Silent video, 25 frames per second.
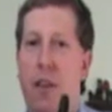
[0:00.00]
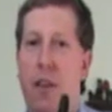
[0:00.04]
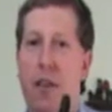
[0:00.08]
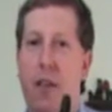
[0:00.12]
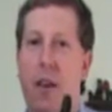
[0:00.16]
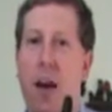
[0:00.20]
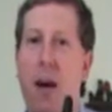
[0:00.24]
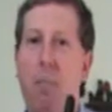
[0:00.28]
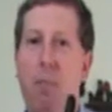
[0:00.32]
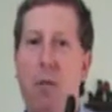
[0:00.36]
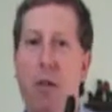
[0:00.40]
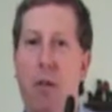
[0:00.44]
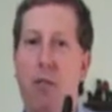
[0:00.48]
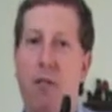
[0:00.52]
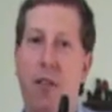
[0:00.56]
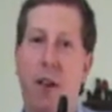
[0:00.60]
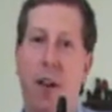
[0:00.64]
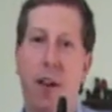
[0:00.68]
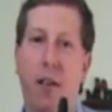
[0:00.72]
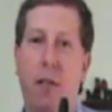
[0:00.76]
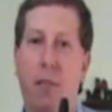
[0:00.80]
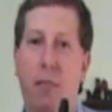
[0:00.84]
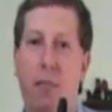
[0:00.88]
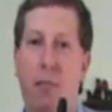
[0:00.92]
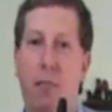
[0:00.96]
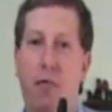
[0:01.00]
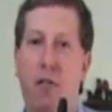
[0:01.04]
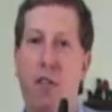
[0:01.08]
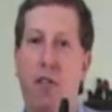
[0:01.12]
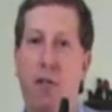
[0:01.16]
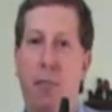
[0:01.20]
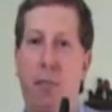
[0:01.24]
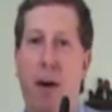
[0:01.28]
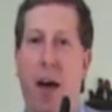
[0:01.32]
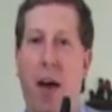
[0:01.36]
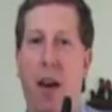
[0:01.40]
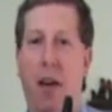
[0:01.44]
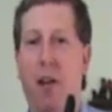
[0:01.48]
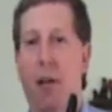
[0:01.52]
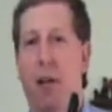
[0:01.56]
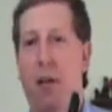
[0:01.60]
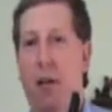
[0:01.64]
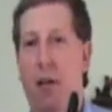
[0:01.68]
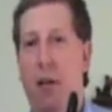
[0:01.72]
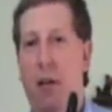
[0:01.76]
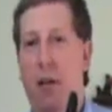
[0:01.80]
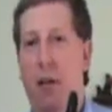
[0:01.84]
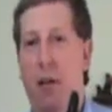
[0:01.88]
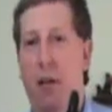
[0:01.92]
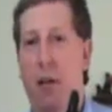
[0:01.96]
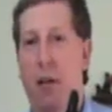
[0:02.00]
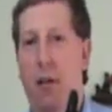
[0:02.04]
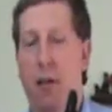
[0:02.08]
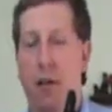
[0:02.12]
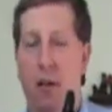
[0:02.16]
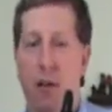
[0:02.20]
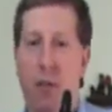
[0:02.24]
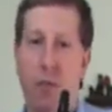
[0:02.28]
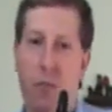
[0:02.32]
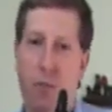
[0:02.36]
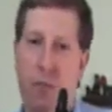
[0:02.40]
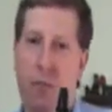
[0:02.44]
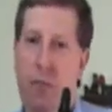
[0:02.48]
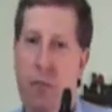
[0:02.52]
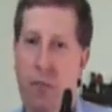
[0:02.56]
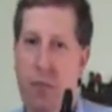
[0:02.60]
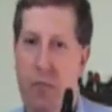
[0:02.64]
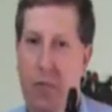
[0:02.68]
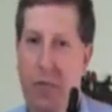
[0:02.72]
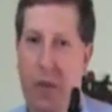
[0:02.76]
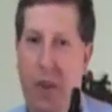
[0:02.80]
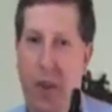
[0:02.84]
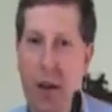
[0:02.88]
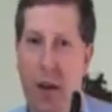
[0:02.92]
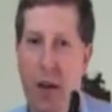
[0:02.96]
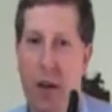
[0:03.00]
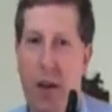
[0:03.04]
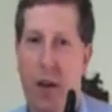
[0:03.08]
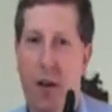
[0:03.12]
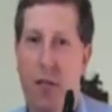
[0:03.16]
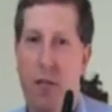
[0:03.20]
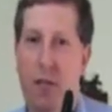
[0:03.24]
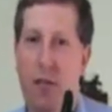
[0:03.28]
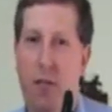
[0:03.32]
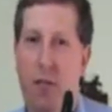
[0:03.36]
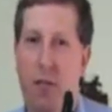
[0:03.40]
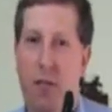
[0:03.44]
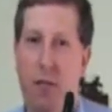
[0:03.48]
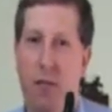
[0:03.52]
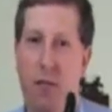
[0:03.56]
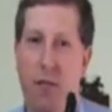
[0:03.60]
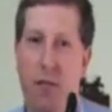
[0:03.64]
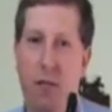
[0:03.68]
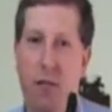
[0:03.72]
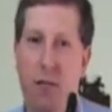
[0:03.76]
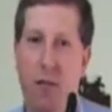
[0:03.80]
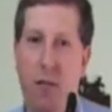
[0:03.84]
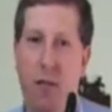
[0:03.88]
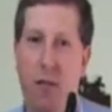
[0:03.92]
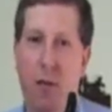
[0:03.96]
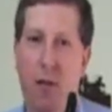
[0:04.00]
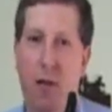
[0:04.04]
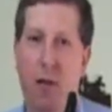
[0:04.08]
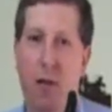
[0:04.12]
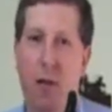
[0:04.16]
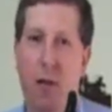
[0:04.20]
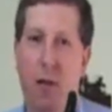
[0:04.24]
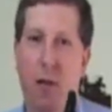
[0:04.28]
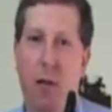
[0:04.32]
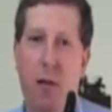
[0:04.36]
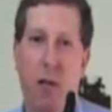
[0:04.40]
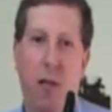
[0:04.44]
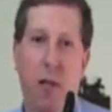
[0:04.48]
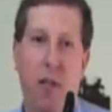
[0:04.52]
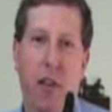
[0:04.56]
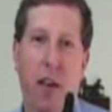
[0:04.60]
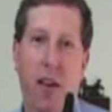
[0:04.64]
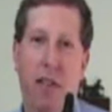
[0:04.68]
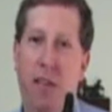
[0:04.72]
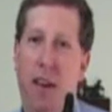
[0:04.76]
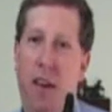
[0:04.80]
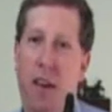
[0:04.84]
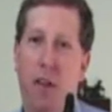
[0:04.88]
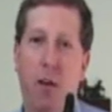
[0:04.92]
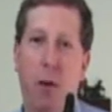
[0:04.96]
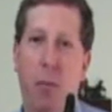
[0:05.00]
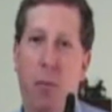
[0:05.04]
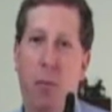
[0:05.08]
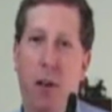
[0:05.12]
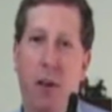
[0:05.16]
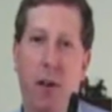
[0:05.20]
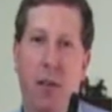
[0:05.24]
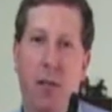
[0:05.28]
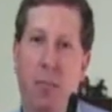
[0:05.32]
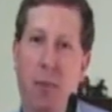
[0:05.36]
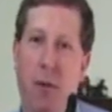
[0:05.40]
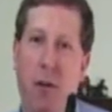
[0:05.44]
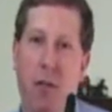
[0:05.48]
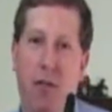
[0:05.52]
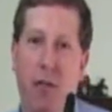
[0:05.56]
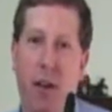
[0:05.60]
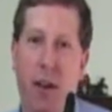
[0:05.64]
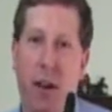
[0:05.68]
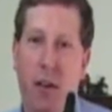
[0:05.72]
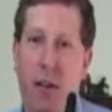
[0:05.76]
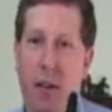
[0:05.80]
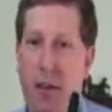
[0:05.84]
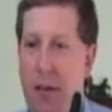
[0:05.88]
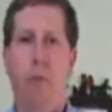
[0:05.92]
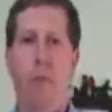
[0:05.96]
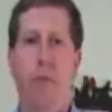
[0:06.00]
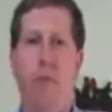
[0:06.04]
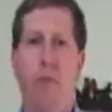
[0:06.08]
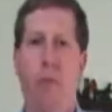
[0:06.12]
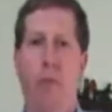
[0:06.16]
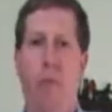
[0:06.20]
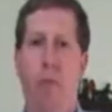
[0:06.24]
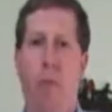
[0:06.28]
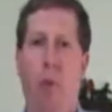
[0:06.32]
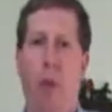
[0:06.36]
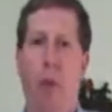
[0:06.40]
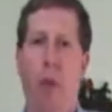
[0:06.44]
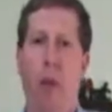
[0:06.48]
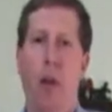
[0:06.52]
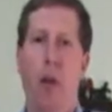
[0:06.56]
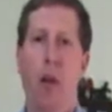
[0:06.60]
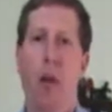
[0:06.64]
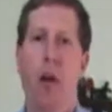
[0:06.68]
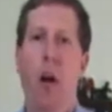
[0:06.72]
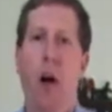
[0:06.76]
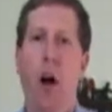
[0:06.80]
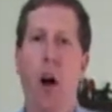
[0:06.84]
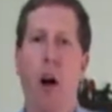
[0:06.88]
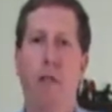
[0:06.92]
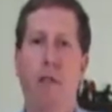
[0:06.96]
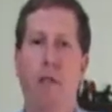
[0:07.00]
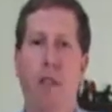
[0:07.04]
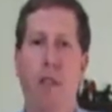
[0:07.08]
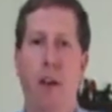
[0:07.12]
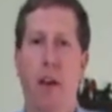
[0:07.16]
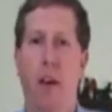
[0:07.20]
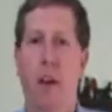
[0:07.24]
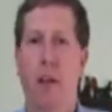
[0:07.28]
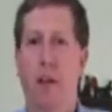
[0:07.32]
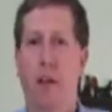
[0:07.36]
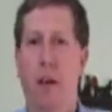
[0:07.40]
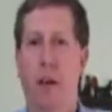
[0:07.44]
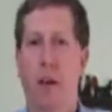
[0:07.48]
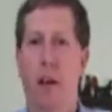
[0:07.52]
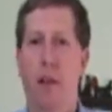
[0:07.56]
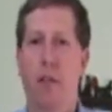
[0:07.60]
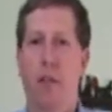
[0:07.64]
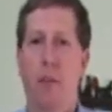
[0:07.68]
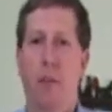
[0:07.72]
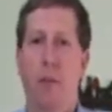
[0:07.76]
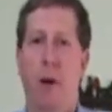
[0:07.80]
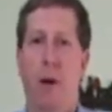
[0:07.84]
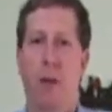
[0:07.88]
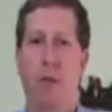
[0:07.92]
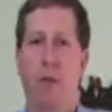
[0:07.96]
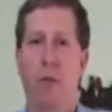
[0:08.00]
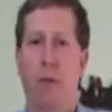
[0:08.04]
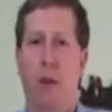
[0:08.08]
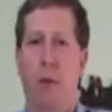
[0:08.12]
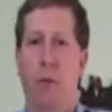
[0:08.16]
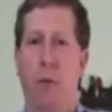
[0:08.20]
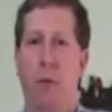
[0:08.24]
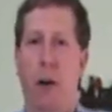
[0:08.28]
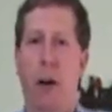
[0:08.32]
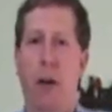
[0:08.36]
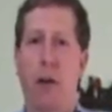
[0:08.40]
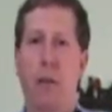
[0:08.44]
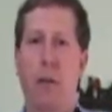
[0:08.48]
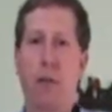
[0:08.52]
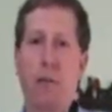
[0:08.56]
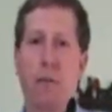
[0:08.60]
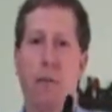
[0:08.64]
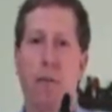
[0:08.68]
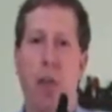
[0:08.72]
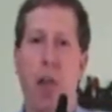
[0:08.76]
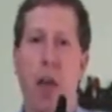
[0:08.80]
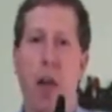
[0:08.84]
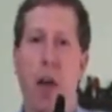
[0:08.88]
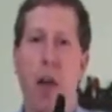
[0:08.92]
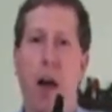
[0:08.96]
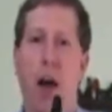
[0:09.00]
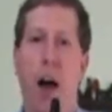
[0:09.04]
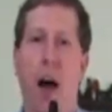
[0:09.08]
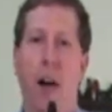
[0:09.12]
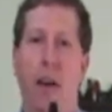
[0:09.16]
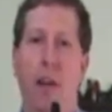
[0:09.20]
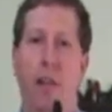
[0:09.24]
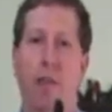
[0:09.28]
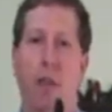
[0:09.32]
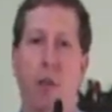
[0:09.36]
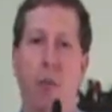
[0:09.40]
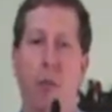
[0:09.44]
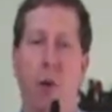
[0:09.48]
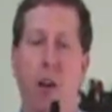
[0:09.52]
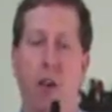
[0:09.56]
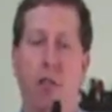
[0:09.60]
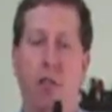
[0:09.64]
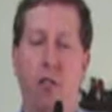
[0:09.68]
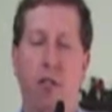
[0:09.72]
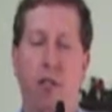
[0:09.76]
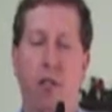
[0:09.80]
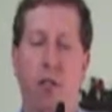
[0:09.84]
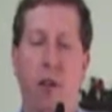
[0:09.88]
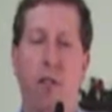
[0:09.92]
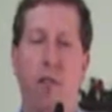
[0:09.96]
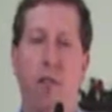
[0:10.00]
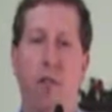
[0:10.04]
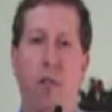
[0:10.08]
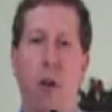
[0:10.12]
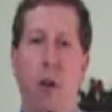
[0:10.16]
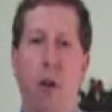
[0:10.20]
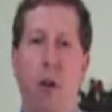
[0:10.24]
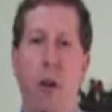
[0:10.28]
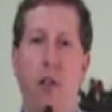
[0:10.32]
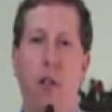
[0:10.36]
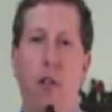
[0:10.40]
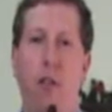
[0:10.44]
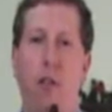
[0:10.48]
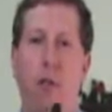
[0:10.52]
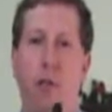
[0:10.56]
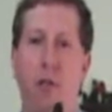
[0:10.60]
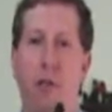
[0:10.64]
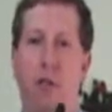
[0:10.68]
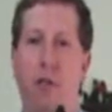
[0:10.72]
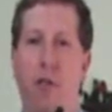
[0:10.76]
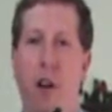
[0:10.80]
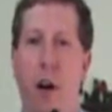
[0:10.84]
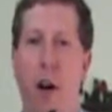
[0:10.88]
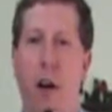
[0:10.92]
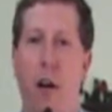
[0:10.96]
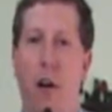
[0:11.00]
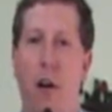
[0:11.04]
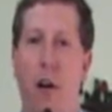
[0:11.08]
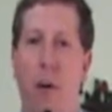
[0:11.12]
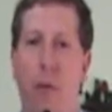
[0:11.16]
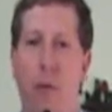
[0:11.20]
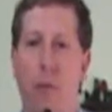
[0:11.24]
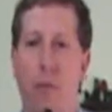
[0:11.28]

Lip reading: Not perfect, just better. Because they say nobody's perfect. Hopefully you can hear the metronome well. I'll give you 1, 2, 3, 4 and you should start.